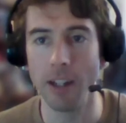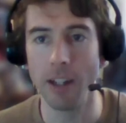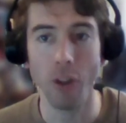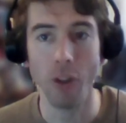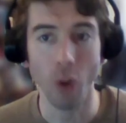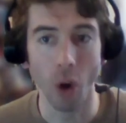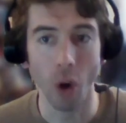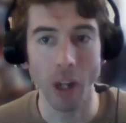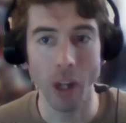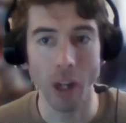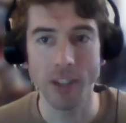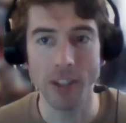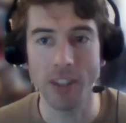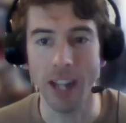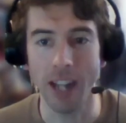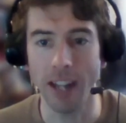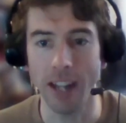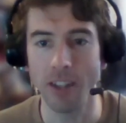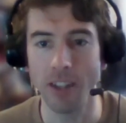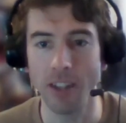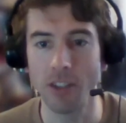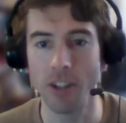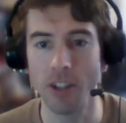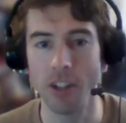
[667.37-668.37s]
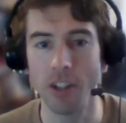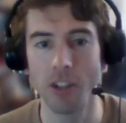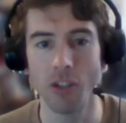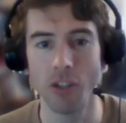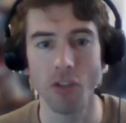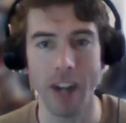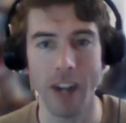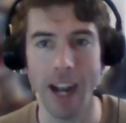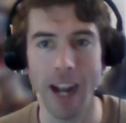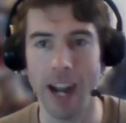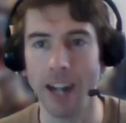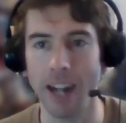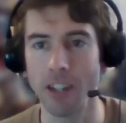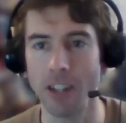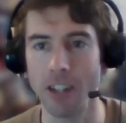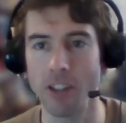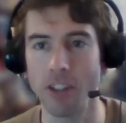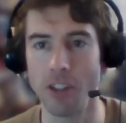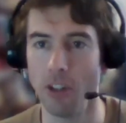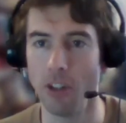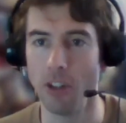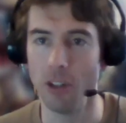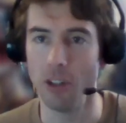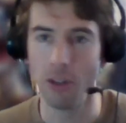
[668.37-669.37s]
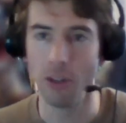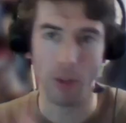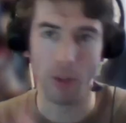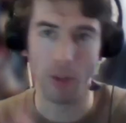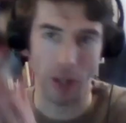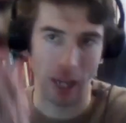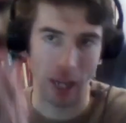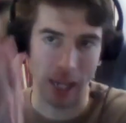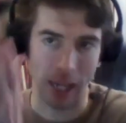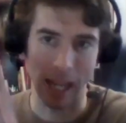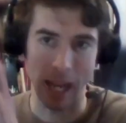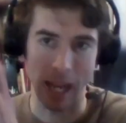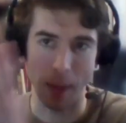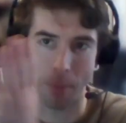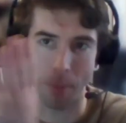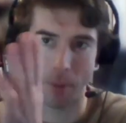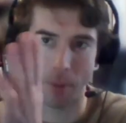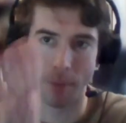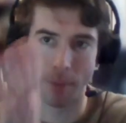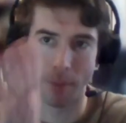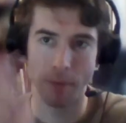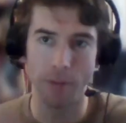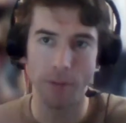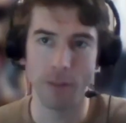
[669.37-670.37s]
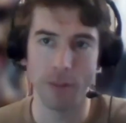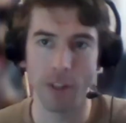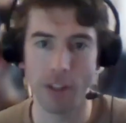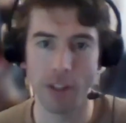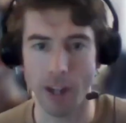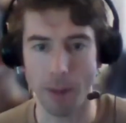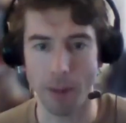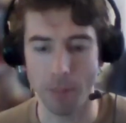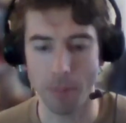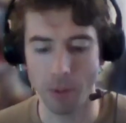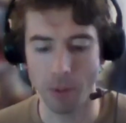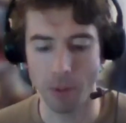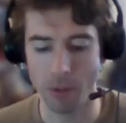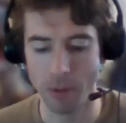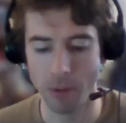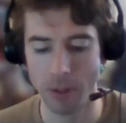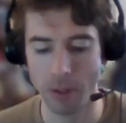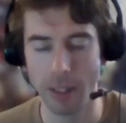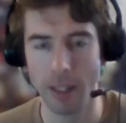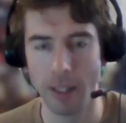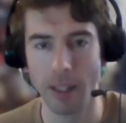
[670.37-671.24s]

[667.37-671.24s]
noise sensors react to a clap, for example.